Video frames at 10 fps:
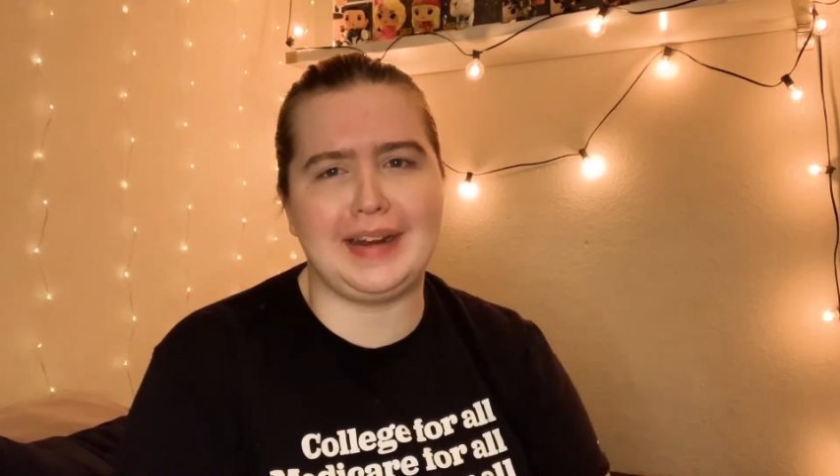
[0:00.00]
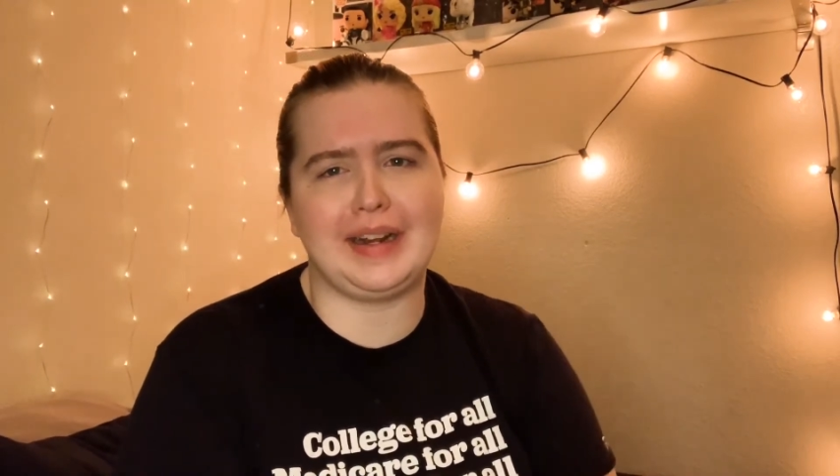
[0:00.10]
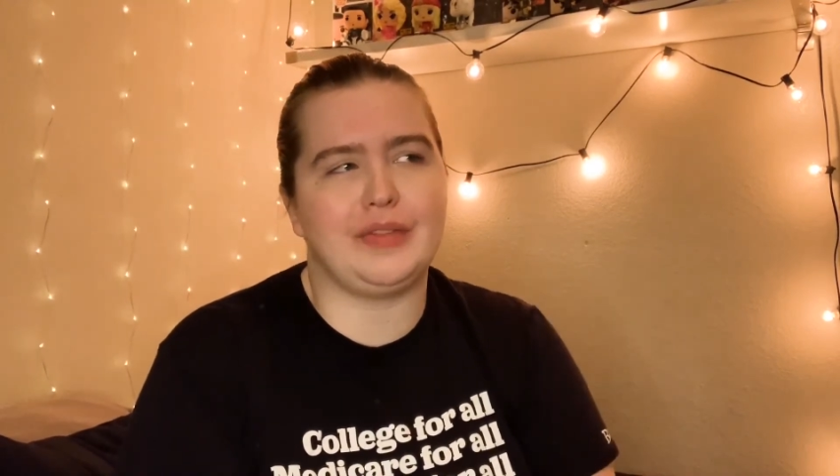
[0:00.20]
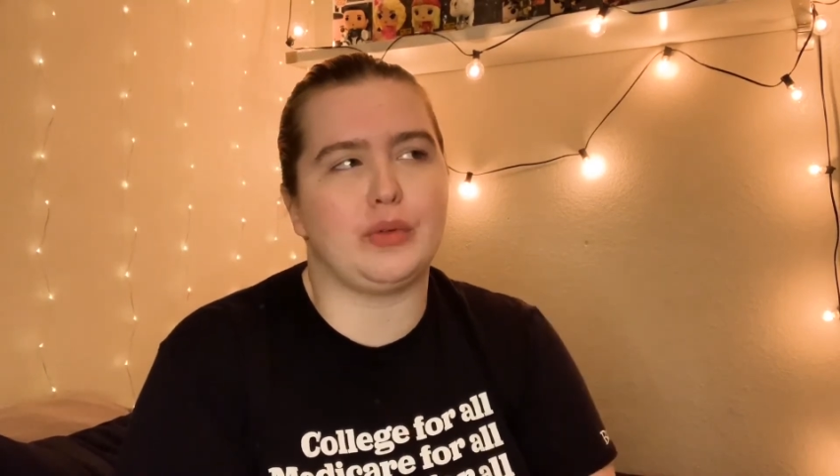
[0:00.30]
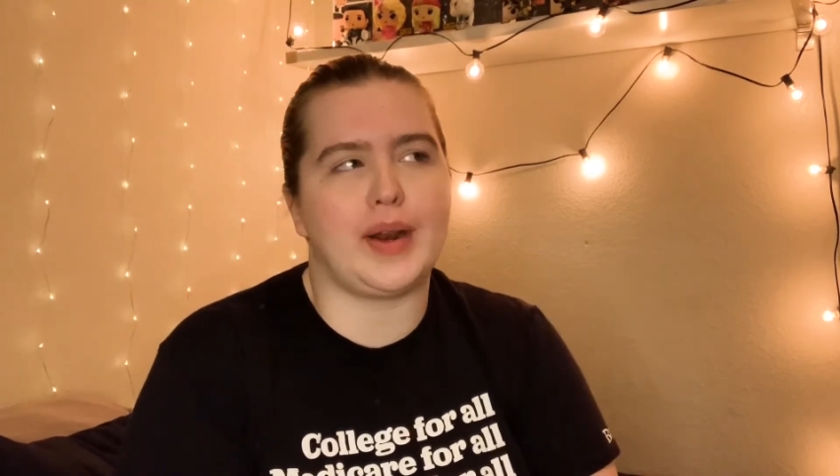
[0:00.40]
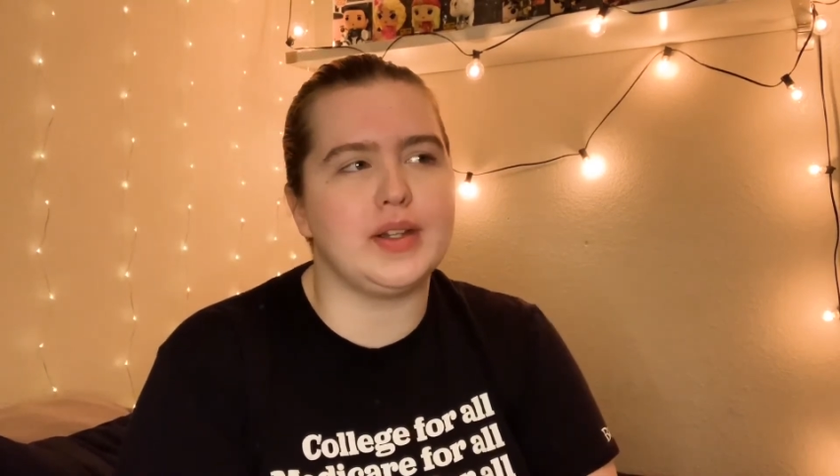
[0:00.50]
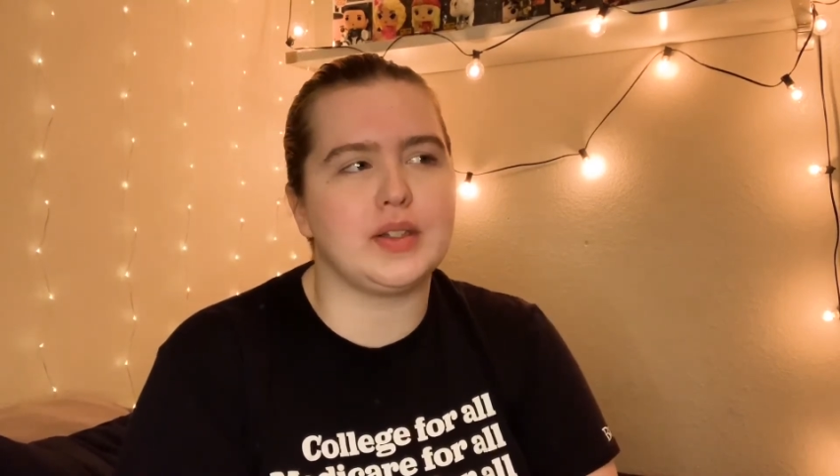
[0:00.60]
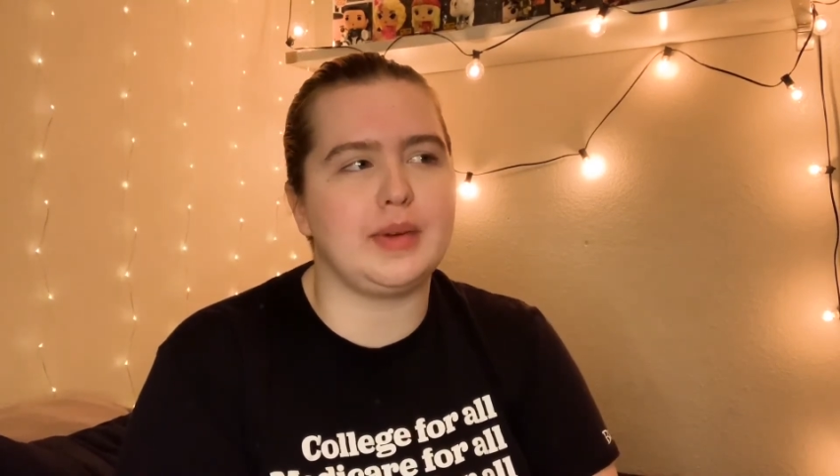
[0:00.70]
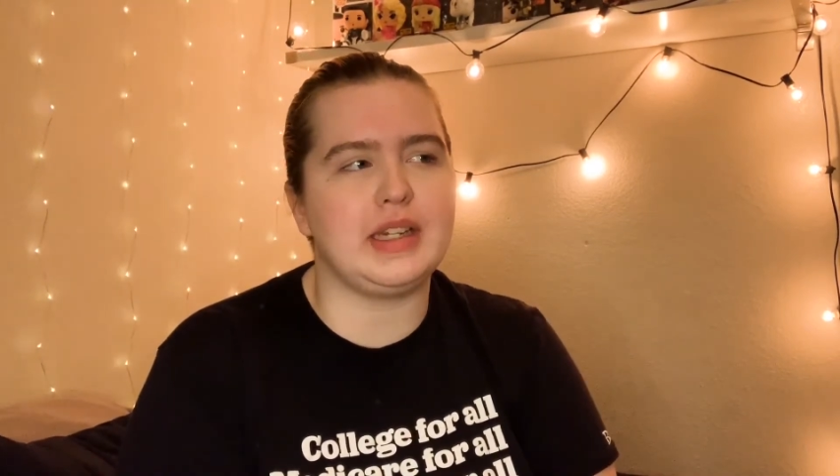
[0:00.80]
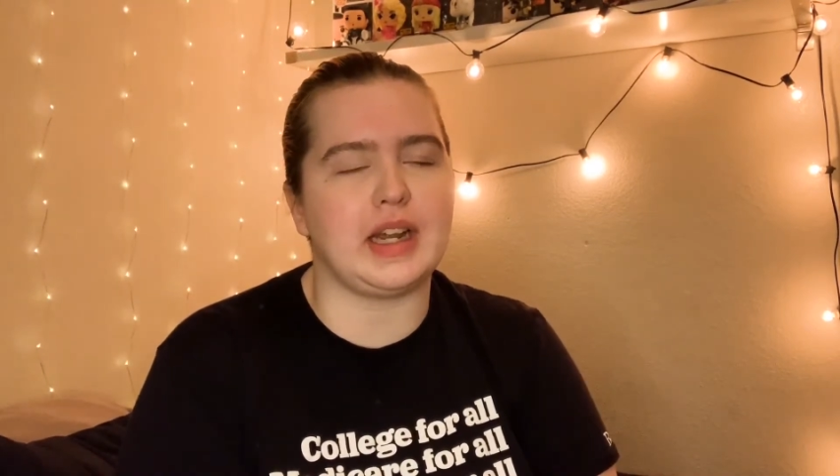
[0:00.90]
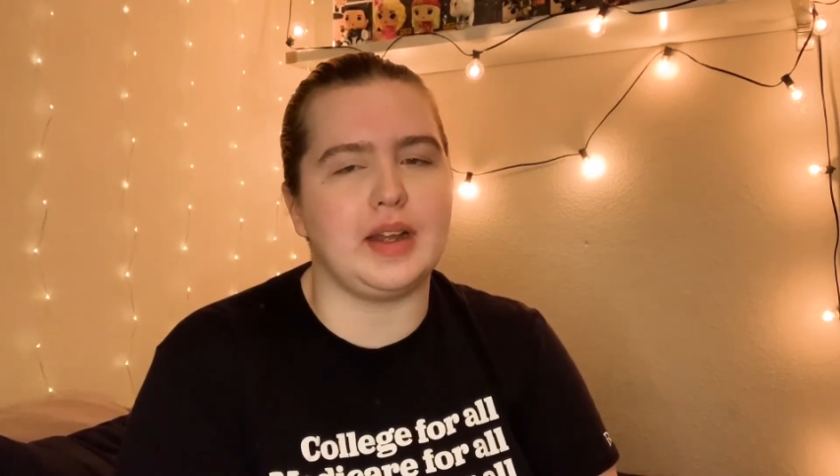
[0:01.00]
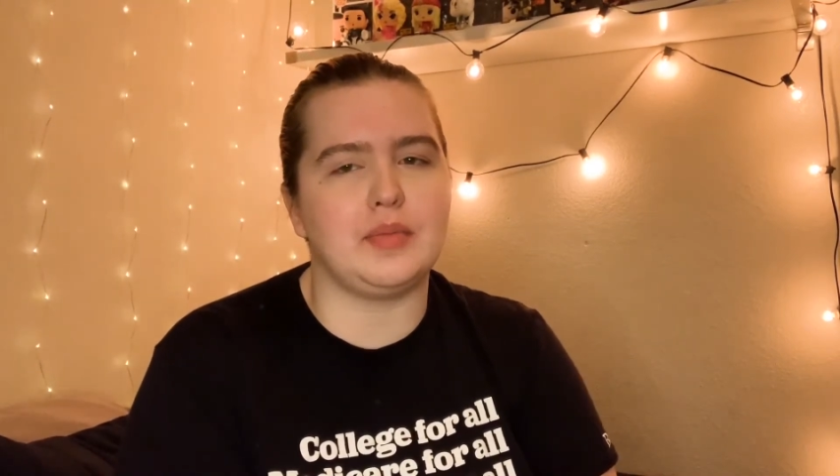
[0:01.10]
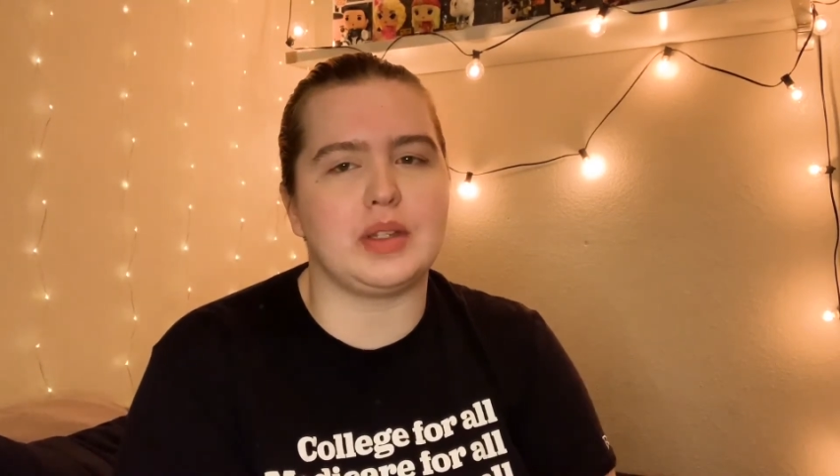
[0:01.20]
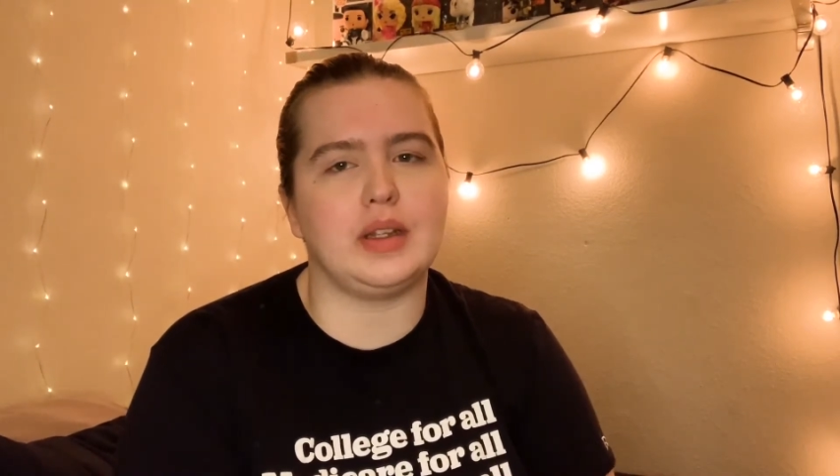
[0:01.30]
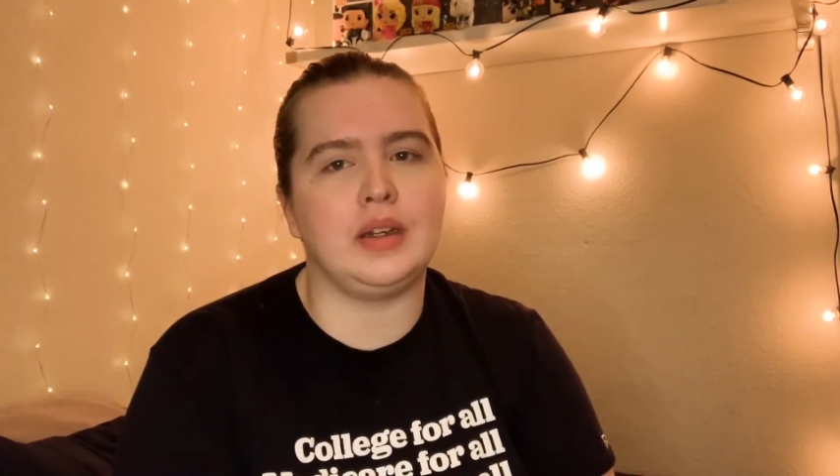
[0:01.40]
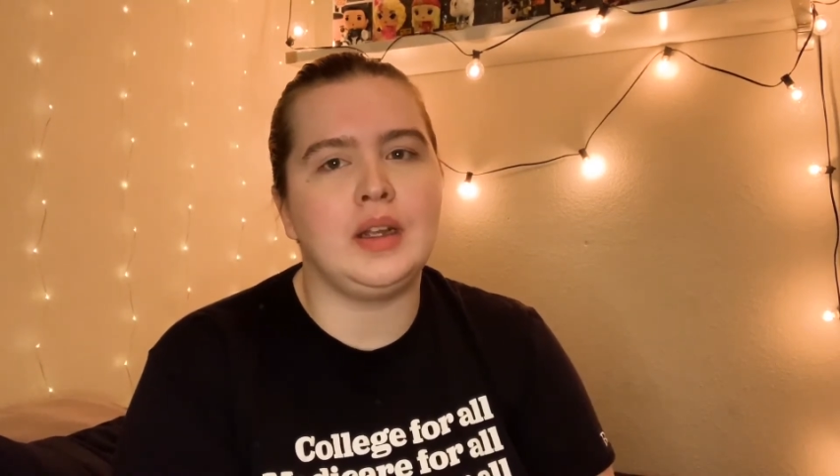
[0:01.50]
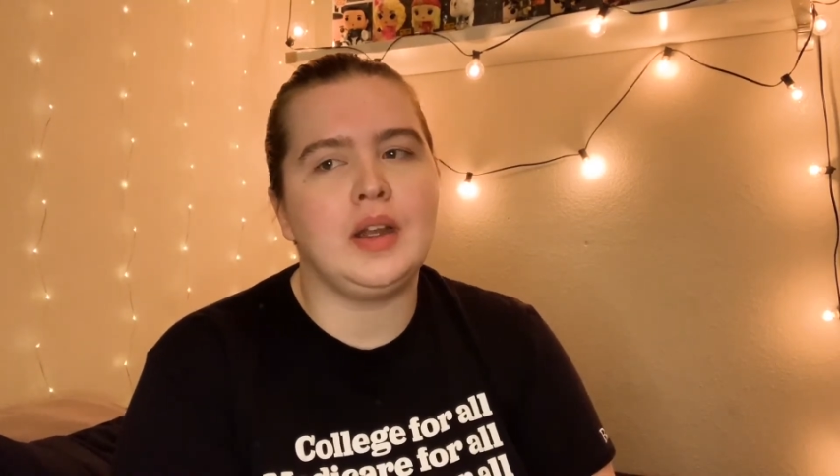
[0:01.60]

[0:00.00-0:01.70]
And I've read it so many times that